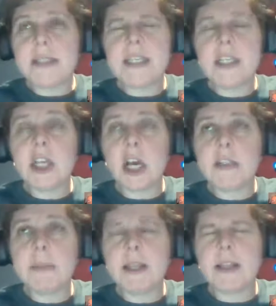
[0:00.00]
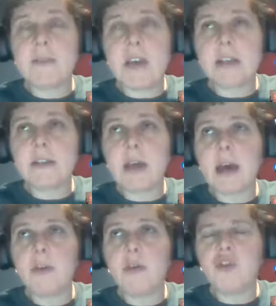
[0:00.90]
he talked about the fact of how
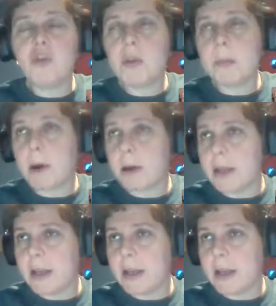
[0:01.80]
you do the marketing.